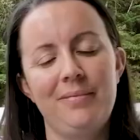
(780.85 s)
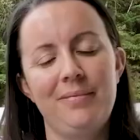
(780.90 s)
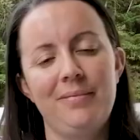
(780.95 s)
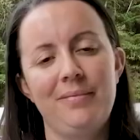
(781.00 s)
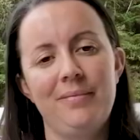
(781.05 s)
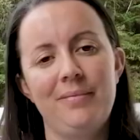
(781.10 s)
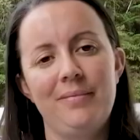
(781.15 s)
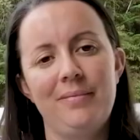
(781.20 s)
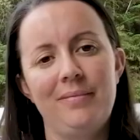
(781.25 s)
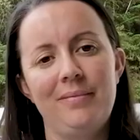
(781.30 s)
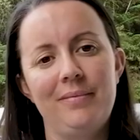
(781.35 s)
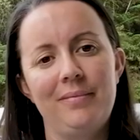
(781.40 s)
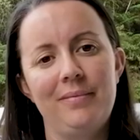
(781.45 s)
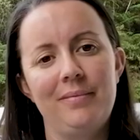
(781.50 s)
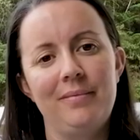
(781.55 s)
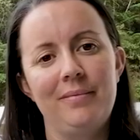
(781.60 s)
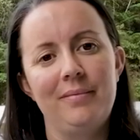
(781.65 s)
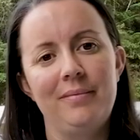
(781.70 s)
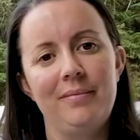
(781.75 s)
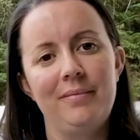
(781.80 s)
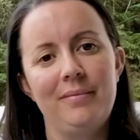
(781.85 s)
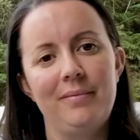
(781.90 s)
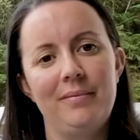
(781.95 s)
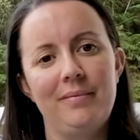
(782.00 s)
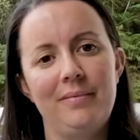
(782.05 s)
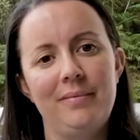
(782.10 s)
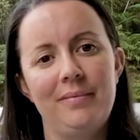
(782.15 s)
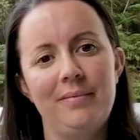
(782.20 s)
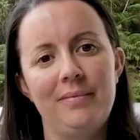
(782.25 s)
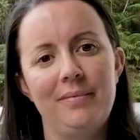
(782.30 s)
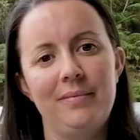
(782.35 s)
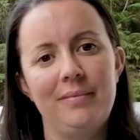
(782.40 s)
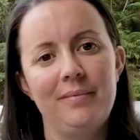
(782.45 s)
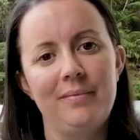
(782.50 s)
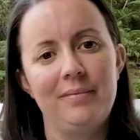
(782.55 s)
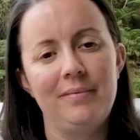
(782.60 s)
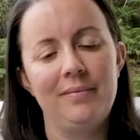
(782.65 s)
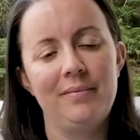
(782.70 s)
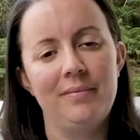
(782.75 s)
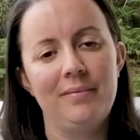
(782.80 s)

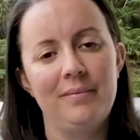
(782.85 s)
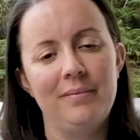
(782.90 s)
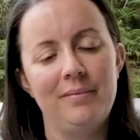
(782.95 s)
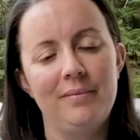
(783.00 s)
(not speaking)